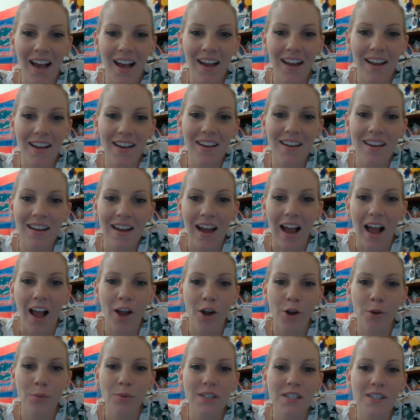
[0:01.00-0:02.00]
Hi, I
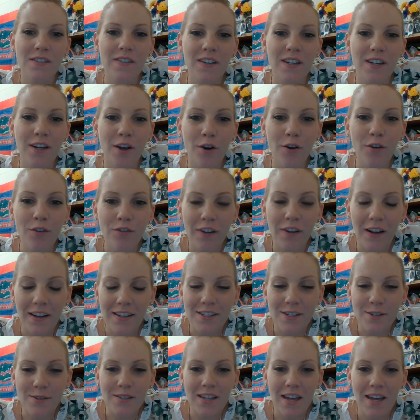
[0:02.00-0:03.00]
hope this video
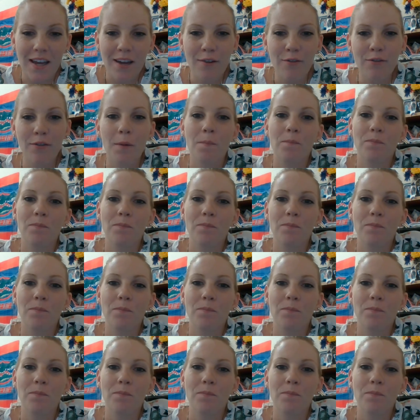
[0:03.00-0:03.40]
finds you safe